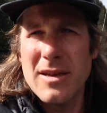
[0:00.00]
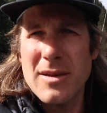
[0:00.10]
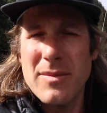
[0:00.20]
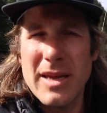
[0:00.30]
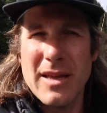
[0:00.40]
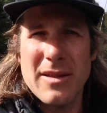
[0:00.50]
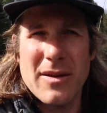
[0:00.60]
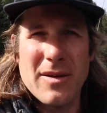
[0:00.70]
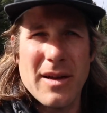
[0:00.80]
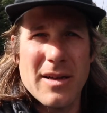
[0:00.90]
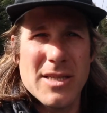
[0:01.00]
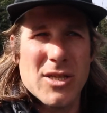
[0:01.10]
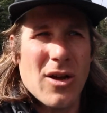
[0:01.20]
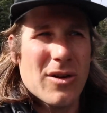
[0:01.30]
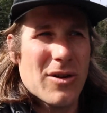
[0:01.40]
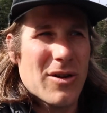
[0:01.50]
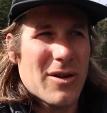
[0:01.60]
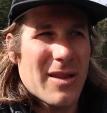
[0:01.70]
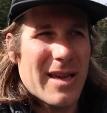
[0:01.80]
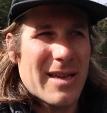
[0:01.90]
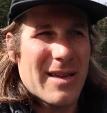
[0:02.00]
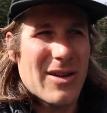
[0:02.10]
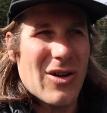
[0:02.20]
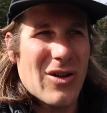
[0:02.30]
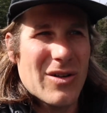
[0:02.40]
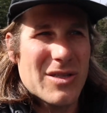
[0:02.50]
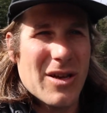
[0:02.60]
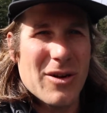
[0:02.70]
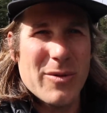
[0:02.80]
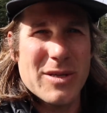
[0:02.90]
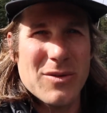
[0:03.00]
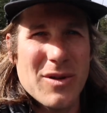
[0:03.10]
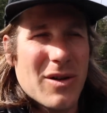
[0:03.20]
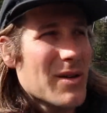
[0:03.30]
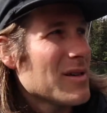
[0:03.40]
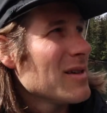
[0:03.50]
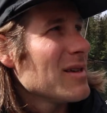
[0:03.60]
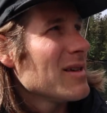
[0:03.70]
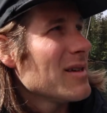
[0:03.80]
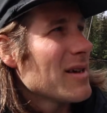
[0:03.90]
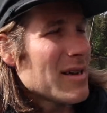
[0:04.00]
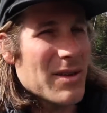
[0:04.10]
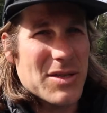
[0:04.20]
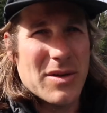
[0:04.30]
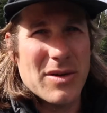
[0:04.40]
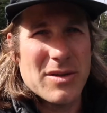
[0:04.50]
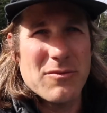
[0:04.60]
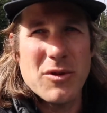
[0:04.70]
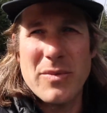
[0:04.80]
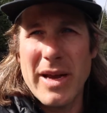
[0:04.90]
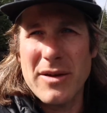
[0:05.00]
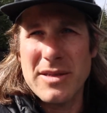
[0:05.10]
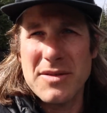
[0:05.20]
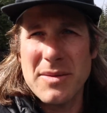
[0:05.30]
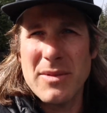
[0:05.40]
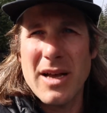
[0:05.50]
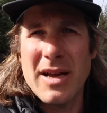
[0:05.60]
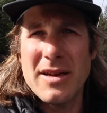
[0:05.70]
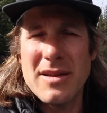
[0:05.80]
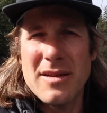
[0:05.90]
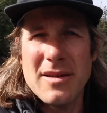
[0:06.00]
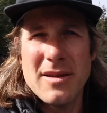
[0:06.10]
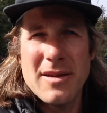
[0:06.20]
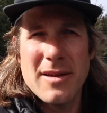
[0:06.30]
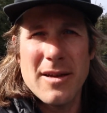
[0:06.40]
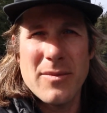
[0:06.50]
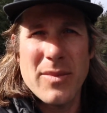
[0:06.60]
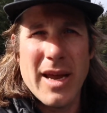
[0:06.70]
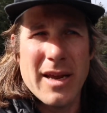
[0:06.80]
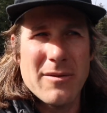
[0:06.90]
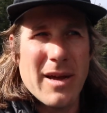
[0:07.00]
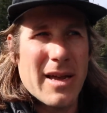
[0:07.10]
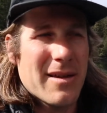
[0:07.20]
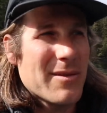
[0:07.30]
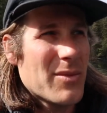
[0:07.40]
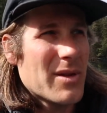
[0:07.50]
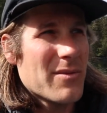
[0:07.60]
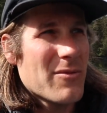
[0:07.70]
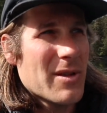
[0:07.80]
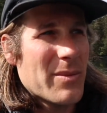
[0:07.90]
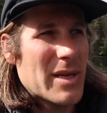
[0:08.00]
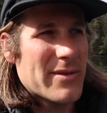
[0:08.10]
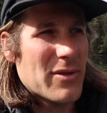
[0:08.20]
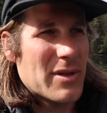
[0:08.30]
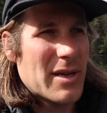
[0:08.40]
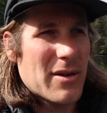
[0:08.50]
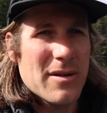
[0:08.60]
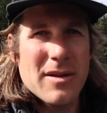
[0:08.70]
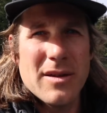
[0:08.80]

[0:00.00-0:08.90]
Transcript: making their soccer-like call, soccer whistle call. You can also hear some woodpeckers of some kind banging away. Really peaceful in here.